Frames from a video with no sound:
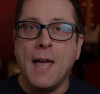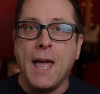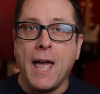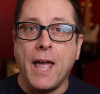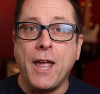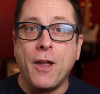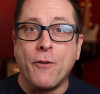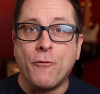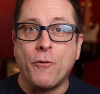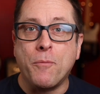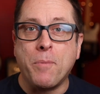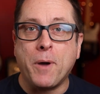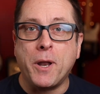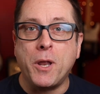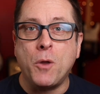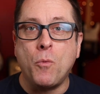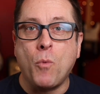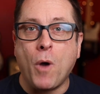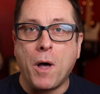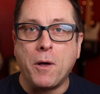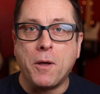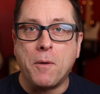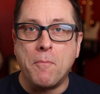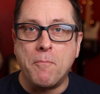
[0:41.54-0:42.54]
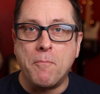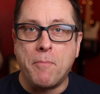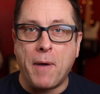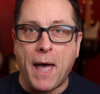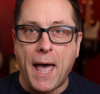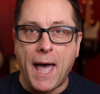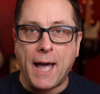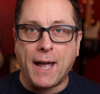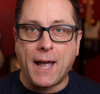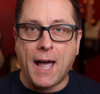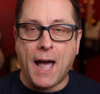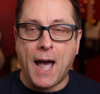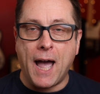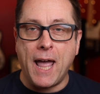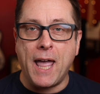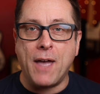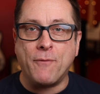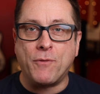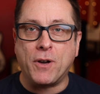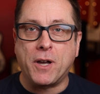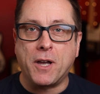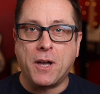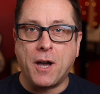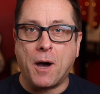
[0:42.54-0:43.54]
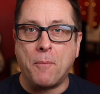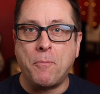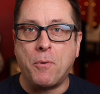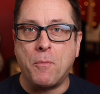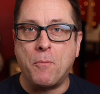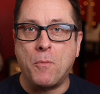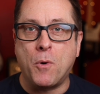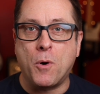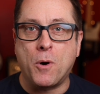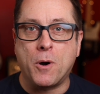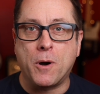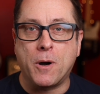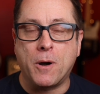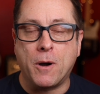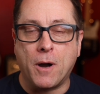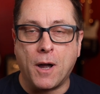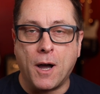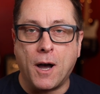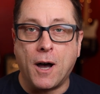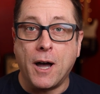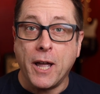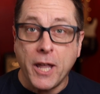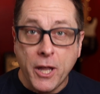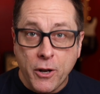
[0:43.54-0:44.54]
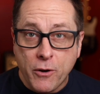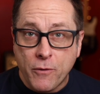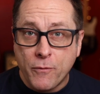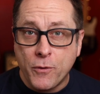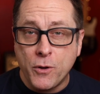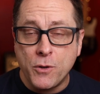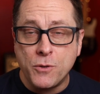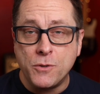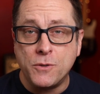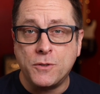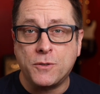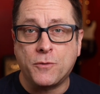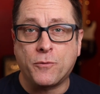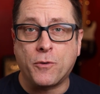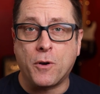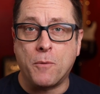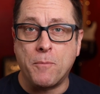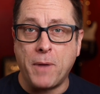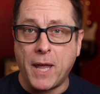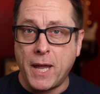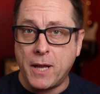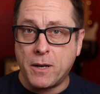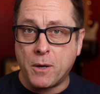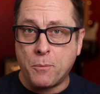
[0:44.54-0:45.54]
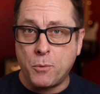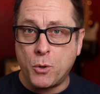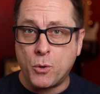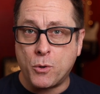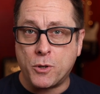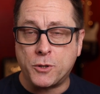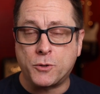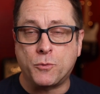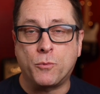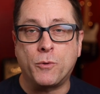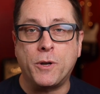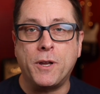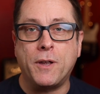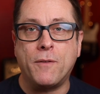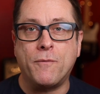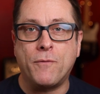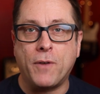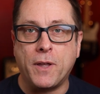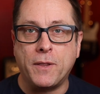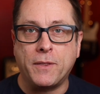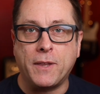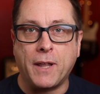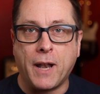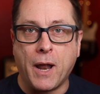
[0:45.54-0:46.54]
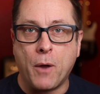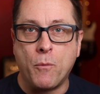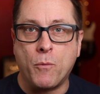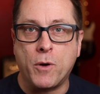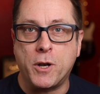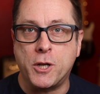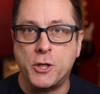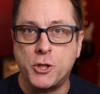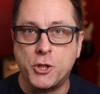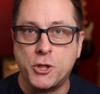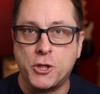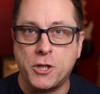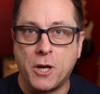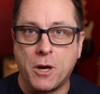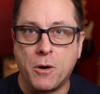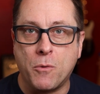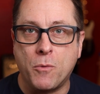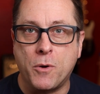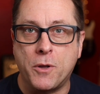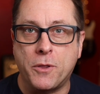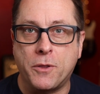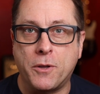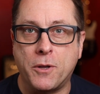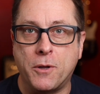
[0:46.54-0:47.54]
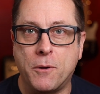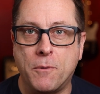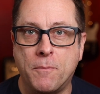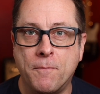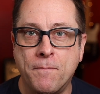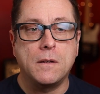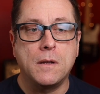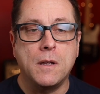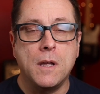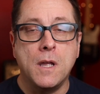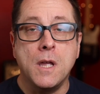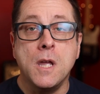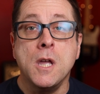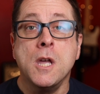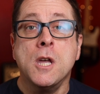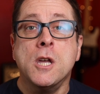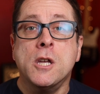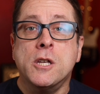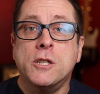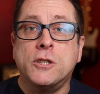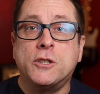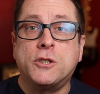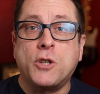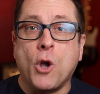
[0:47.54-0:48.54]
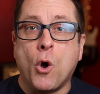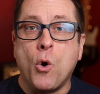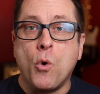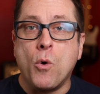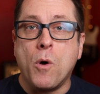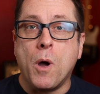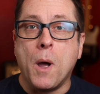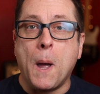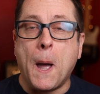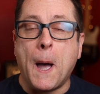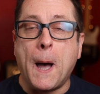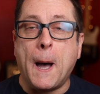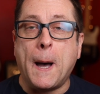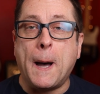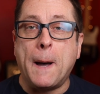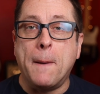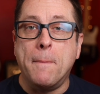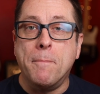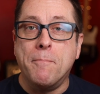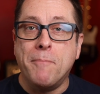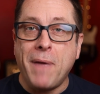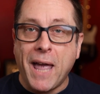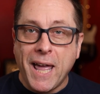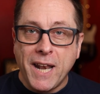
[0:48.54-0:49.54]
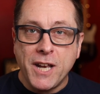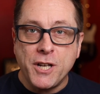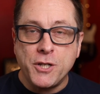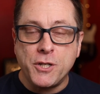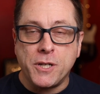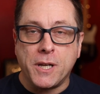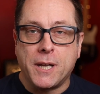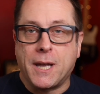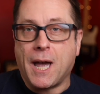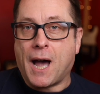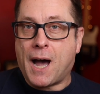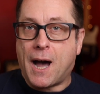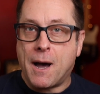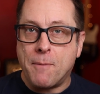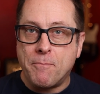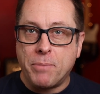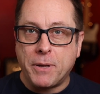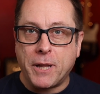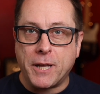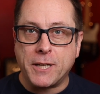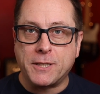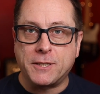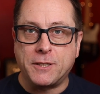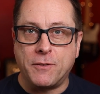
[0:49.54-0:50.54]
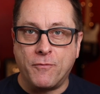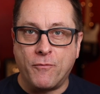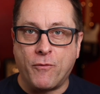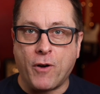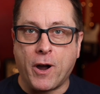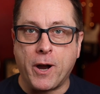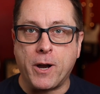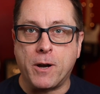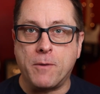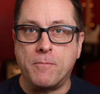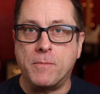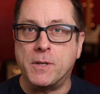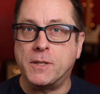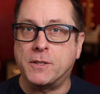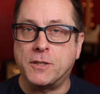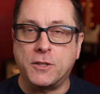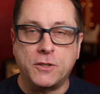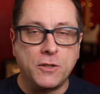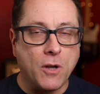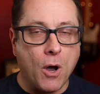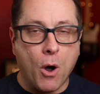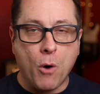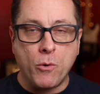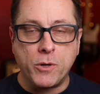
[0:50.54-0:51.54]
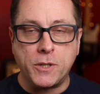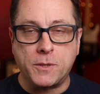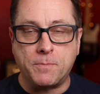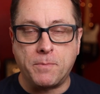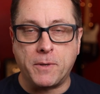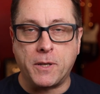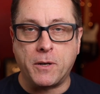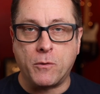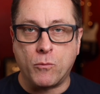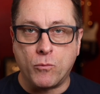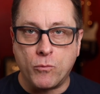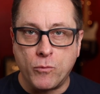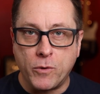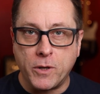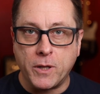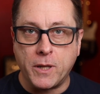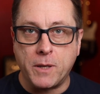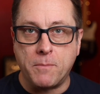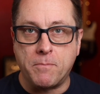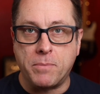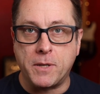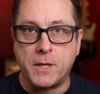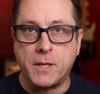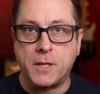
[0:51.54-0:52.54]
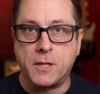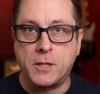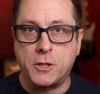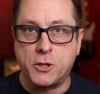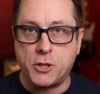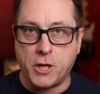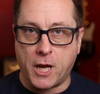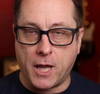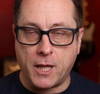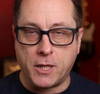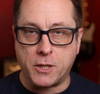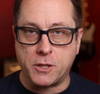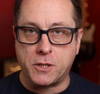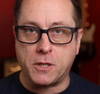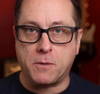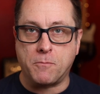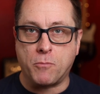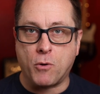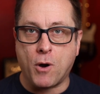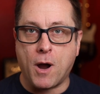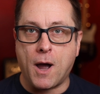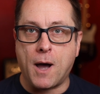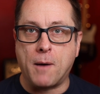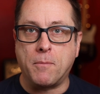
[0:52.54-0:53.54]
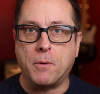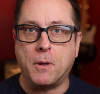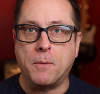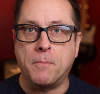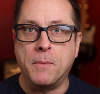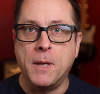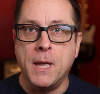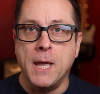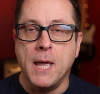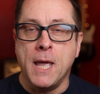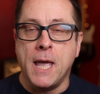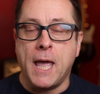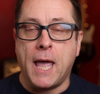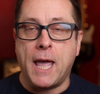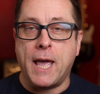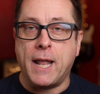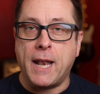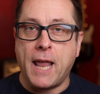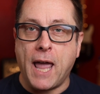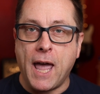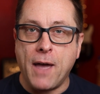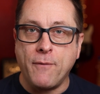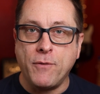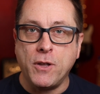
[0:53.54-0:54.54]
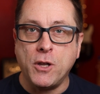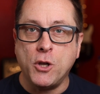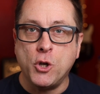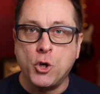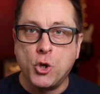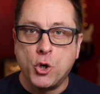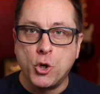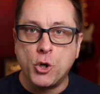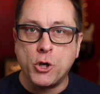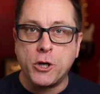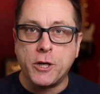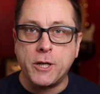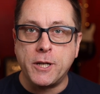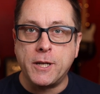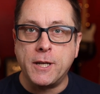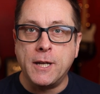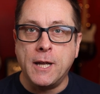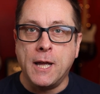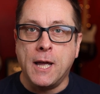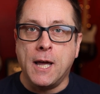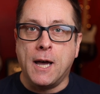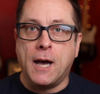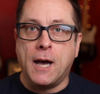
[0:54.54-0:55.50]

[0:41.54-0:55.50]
Hey everybody, welcome back. I have a couple more interviews from AWS reInvent that I want to share with you. So managing complex environments has always been a really big challenging problem, and having good